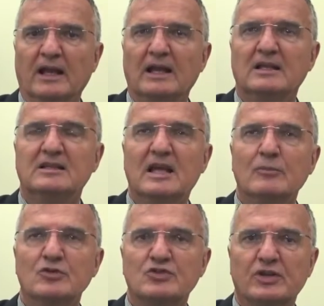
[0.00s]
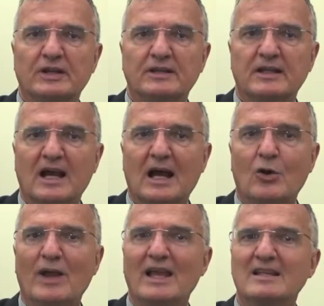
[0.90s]
It demonstrated
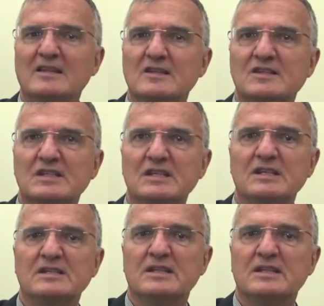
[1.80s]
how a disease